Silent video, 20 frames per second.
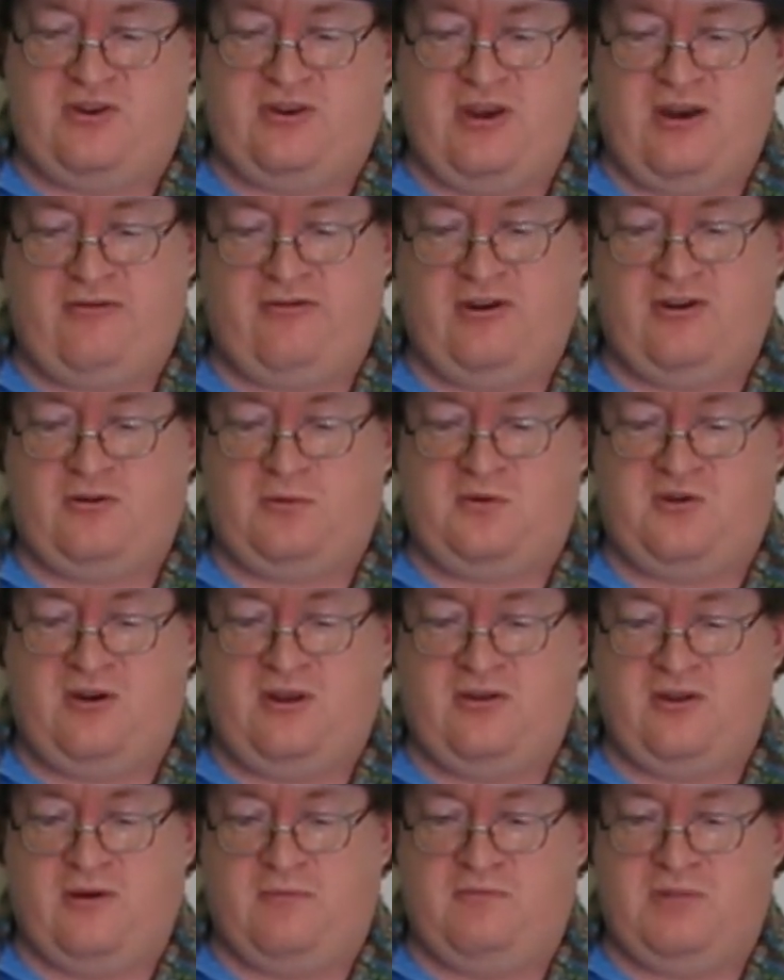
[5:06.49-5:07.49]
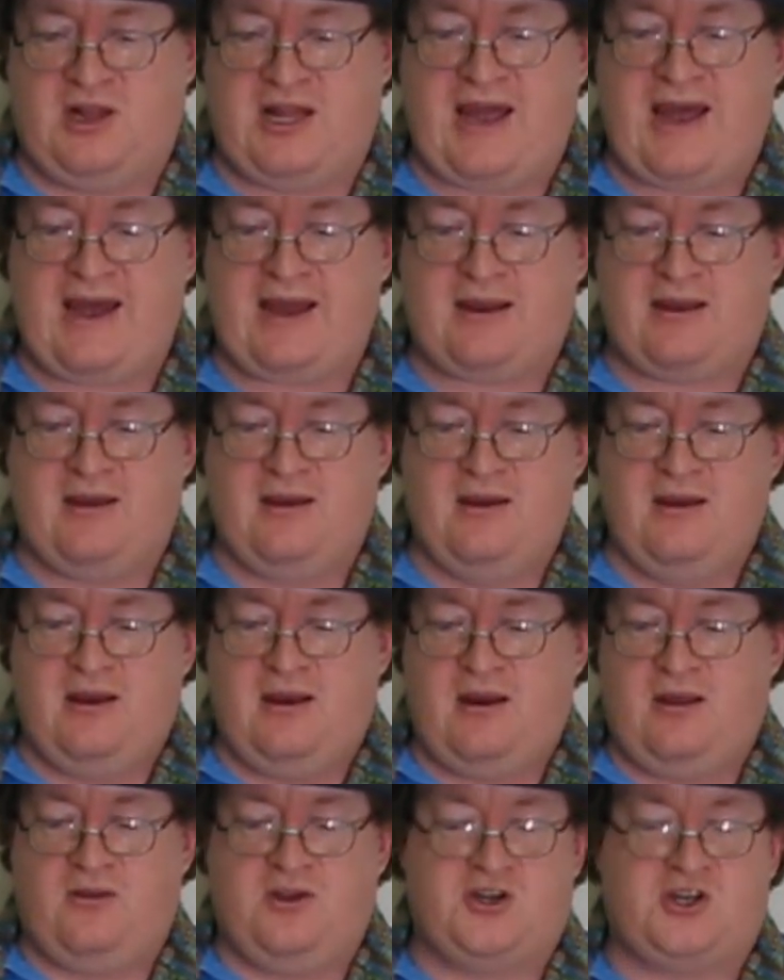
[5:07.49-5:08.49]
difference between the black
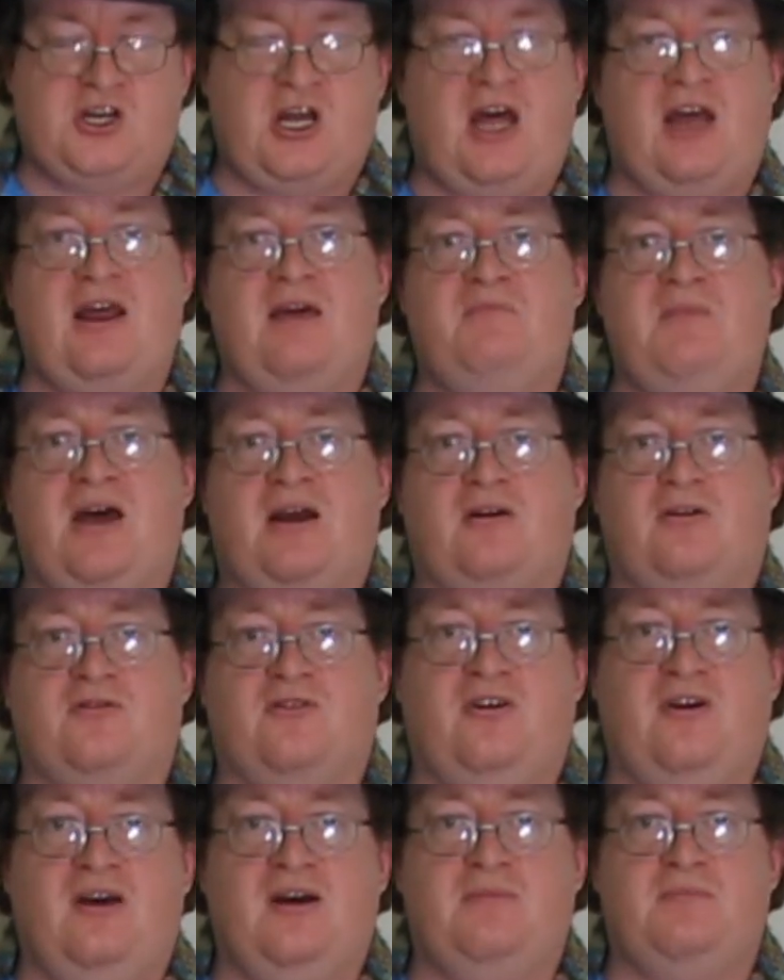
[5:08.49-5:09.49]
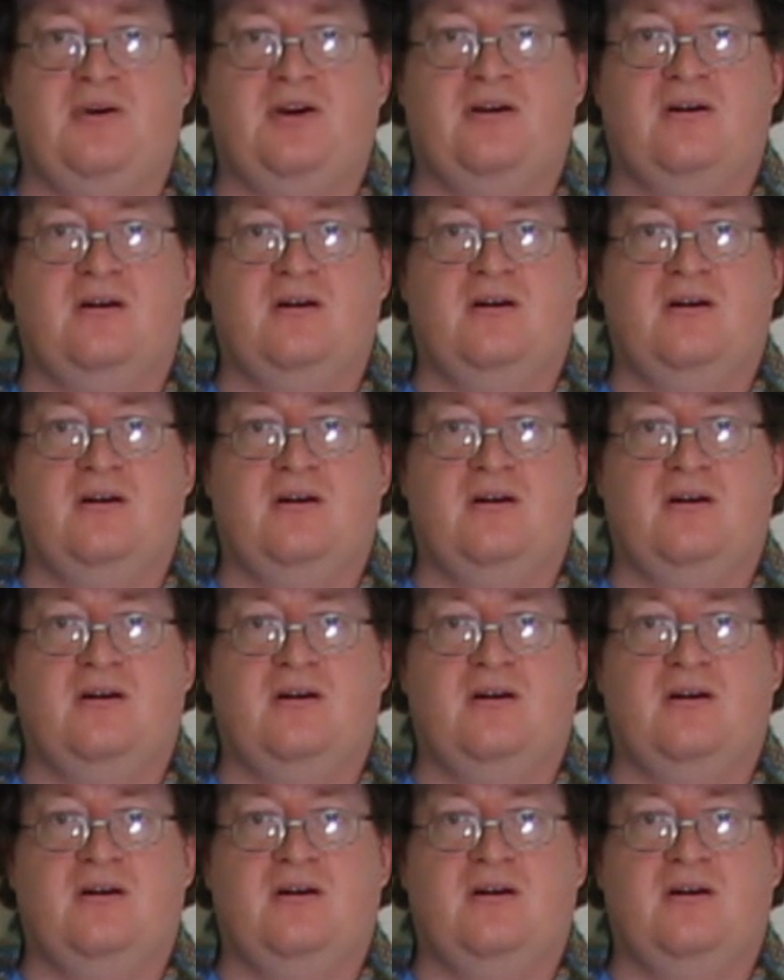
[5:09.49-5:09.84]
and the shiny metal tip.